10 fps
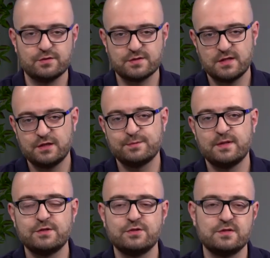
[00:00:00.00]
or sales
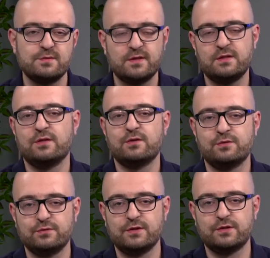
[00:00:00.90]
managers, depending on
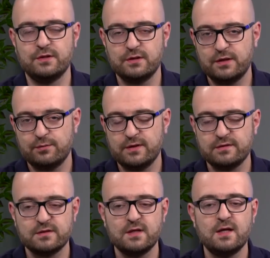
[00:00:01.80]
who they're dealing with.